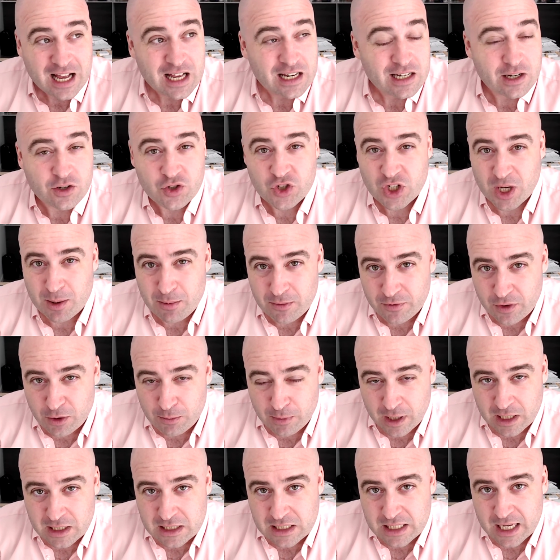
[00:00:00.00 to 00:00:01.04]
Now, some of you
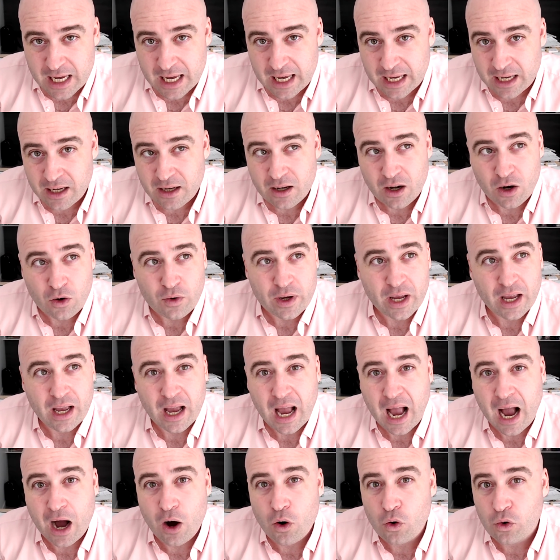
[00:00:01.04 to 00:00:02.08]
might say, okay,
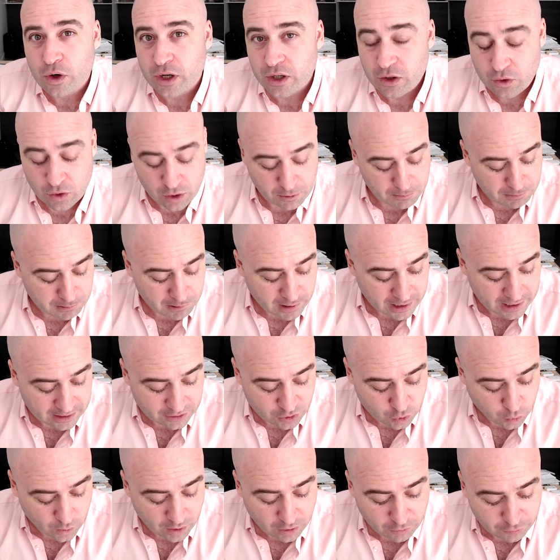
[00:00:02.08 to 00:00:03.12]
how can you complain?
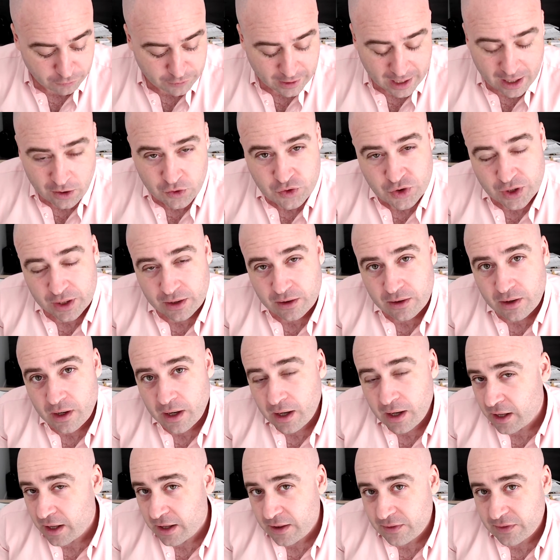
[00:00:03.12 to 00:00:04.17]
12,000,
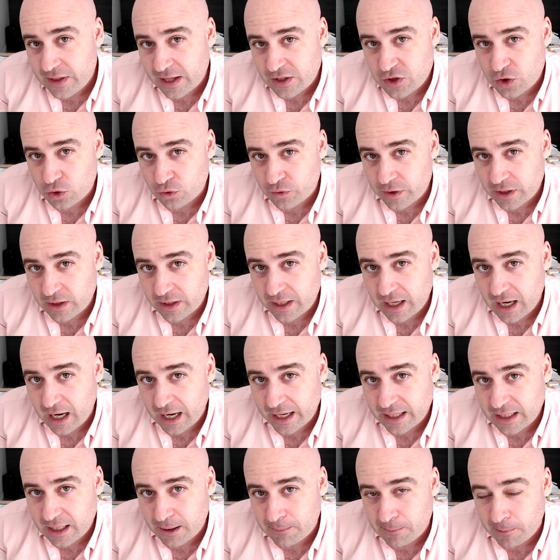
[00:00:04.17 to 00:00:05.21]
that's a really
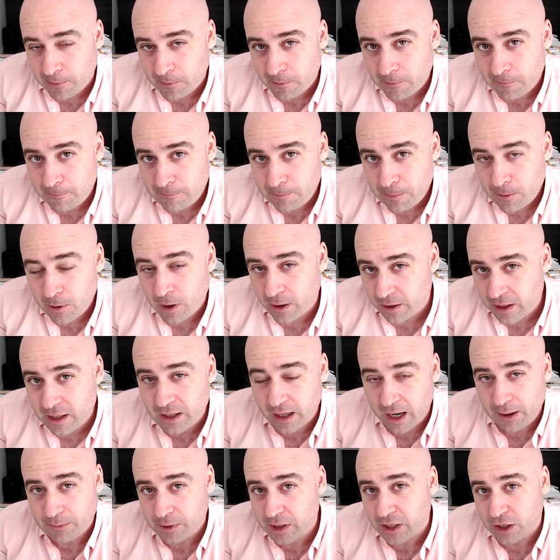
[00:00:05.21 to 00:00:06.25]
high number. I'm
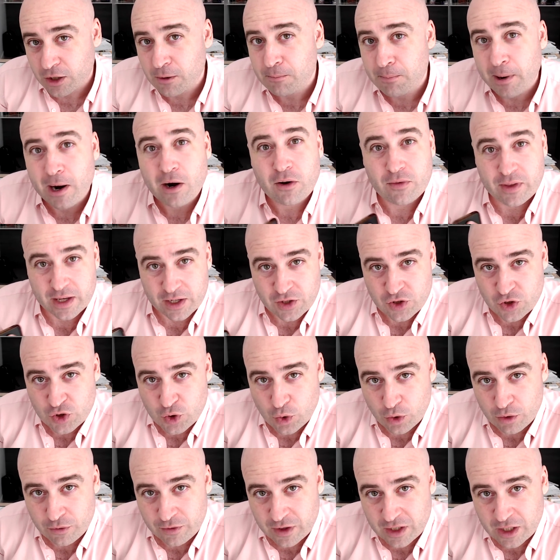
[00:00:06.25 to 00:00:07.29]
gonna compare this
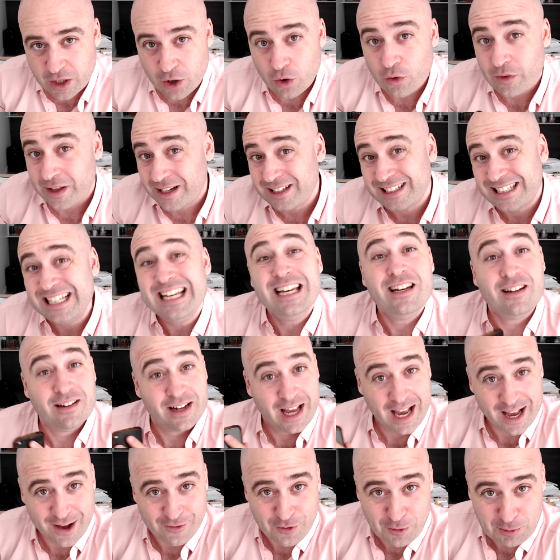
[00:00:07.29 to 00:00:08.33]
to a video that didn't
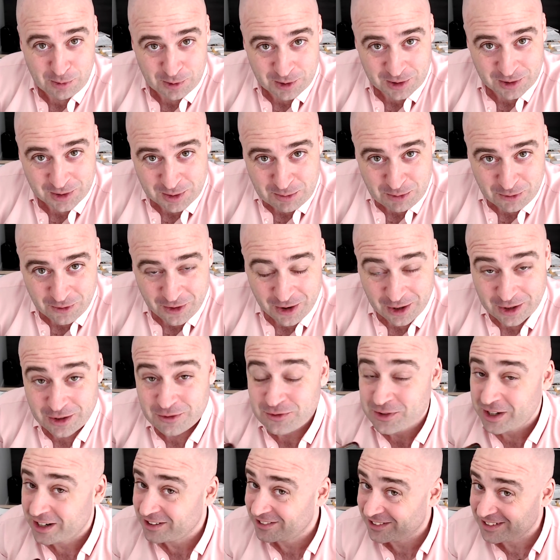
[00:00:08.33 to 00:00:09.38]
have a politically provocative
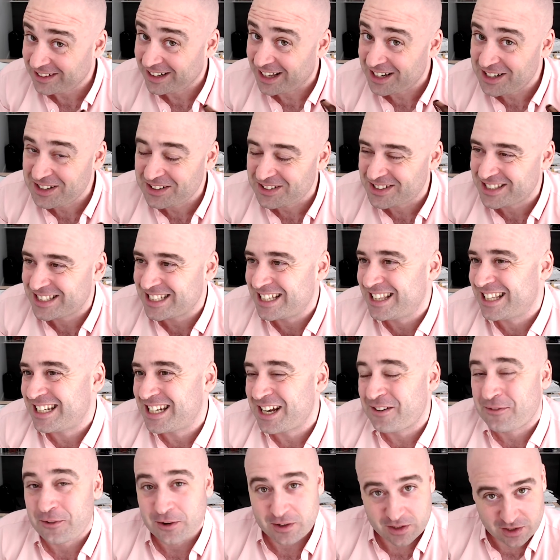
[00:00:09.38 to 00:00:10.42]
title, and you'll see the
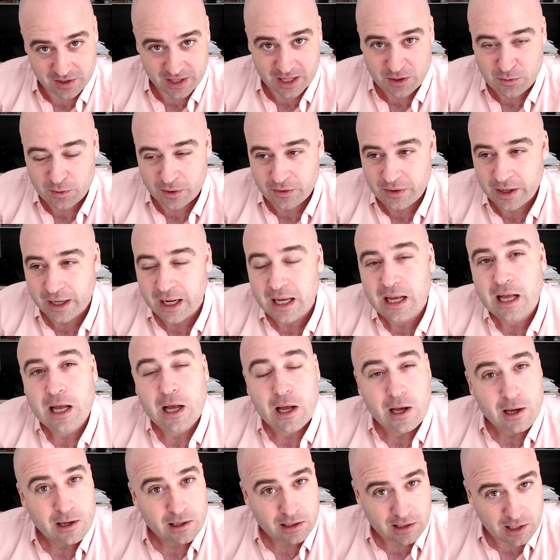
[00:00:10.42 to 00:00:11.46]
difference. So that's one thing.
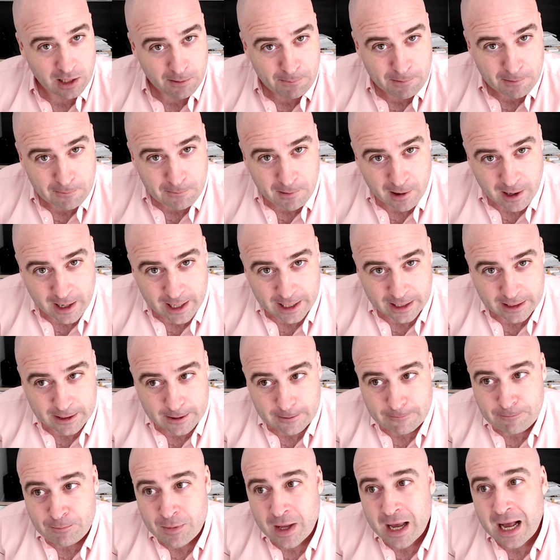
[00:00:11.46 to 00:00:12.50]
Keep in mind,
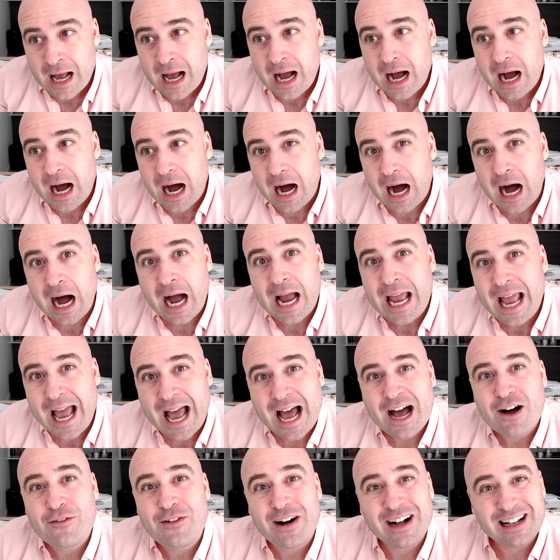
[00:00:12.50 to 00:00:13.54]
I
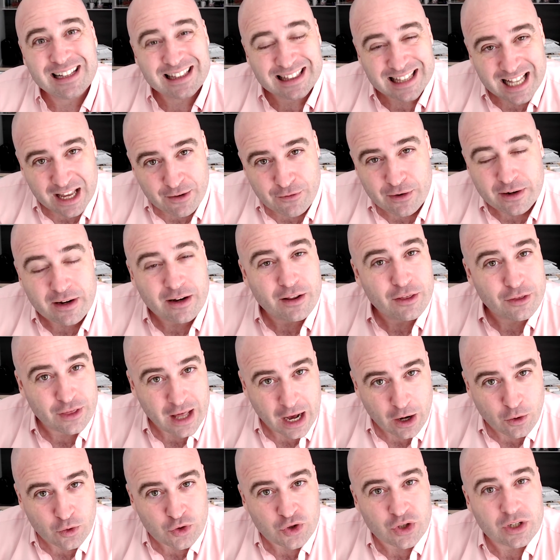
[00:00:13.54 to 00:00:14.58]
have
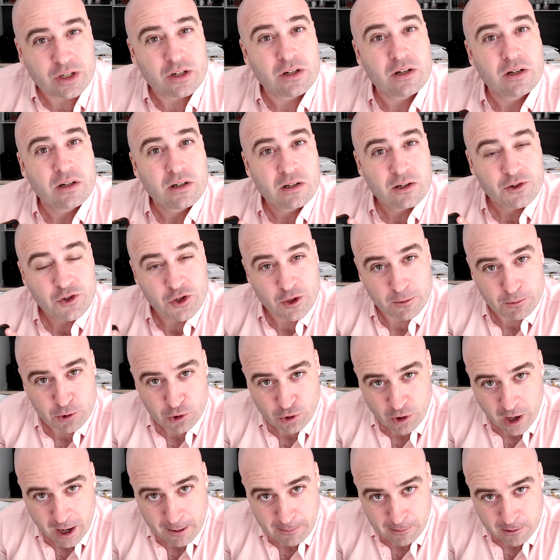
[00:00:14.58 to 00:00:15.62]
11,000
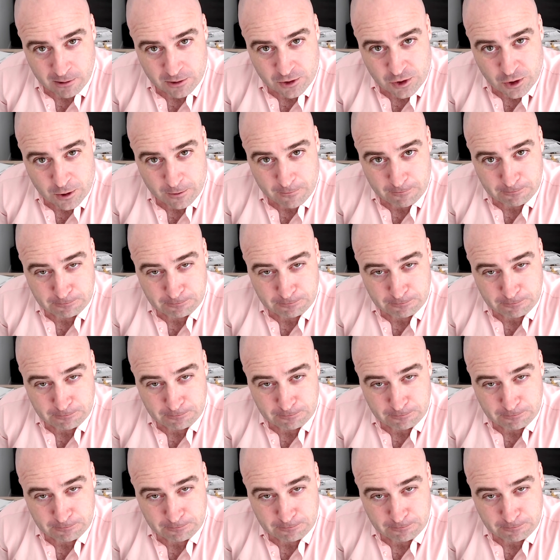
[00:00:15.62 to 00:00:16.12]
subscribers.